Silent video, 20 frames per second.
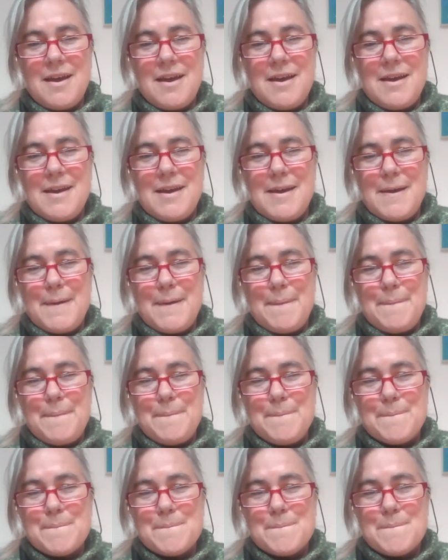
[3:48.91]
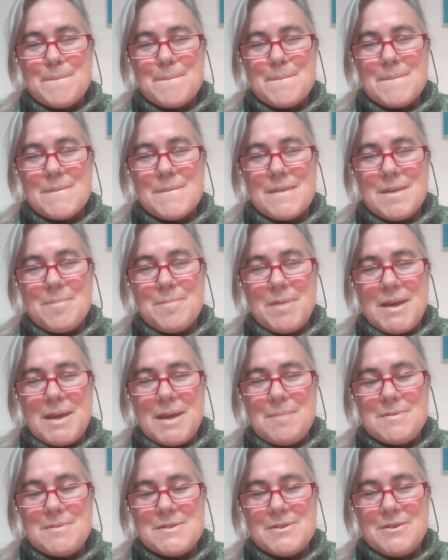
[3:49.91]
My
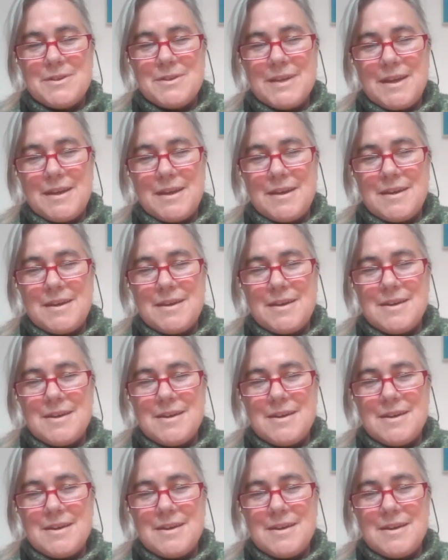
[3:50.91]
name is Anya,